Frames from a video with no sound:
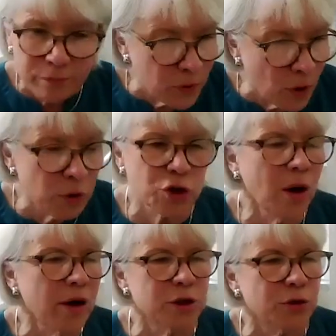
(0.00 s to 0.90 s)
no
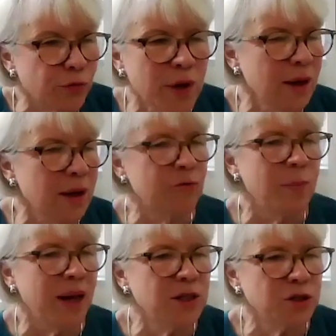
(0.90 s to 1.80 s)
charge, free
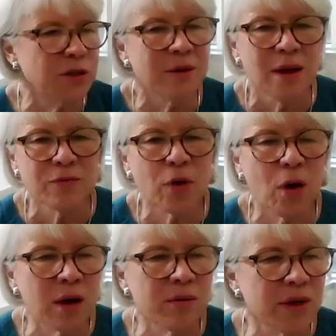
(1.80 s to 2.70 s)
information for
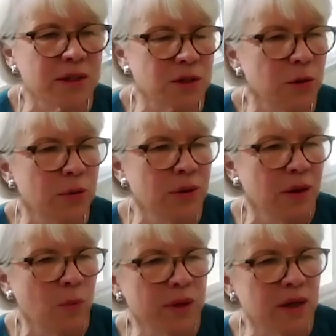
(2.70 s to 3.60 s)
all of us who
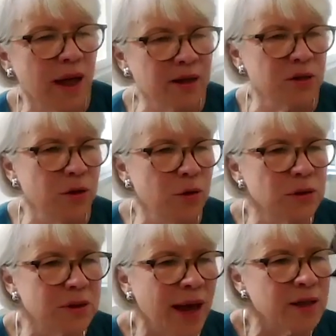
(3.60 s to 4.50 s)
would like to
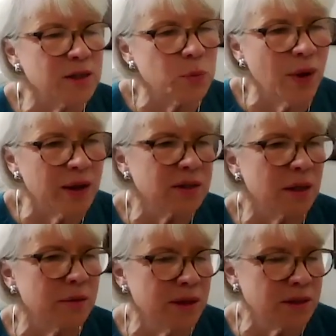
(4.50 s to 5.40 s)
use that as well as,
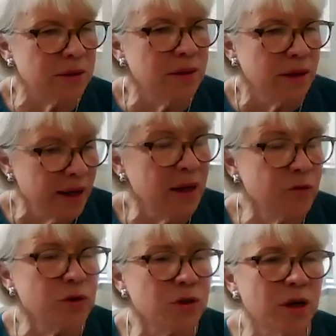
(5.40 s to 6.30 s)
a, as a, an
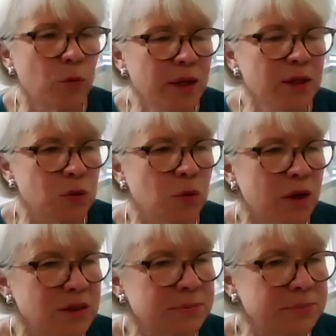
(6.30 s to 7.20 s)
interesting
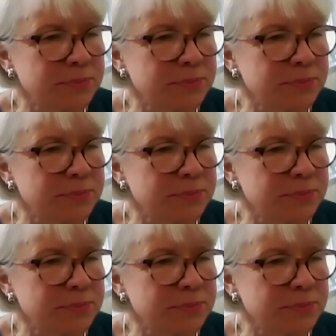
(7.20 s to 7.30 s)
resource.